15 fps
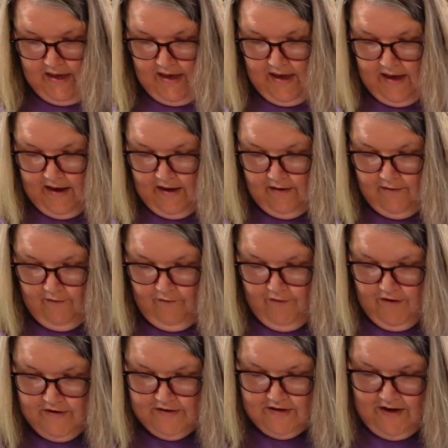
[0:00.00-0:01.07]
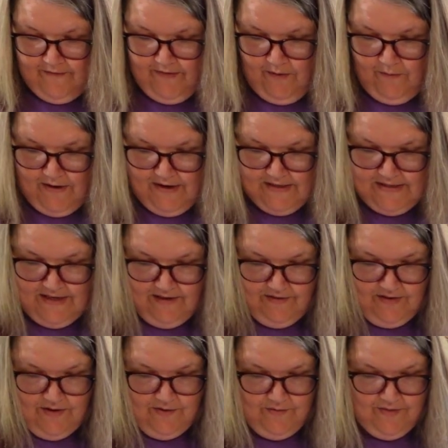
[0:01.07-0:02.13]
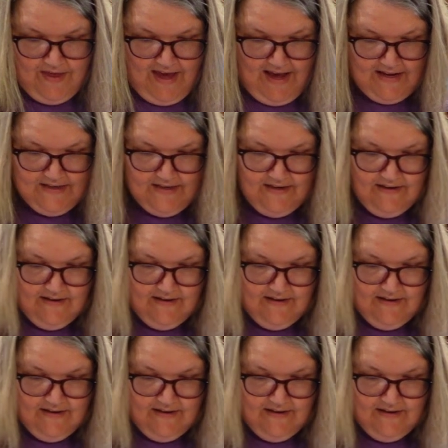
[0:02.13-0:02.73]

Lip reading: And first off, I want to tell you that